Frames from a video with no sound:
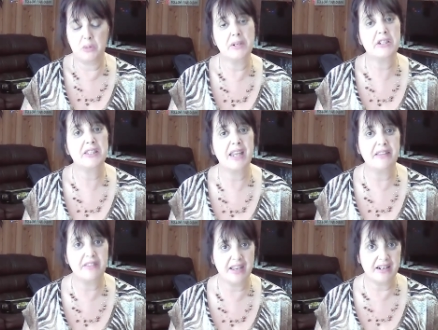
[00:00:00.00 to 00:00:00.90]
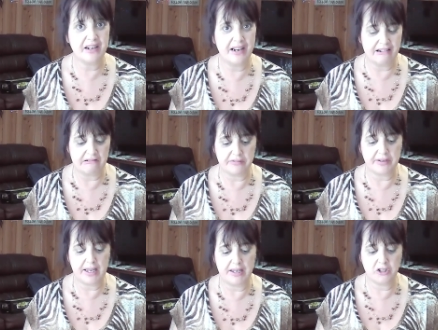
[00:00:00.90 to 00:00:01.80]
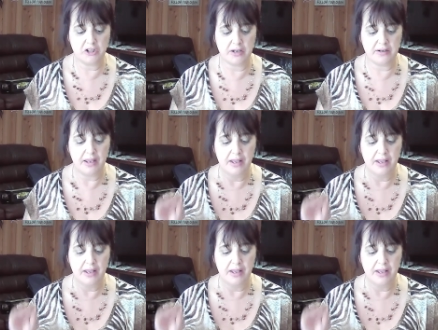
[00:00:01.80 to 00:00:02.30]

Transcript: We just had that in clarification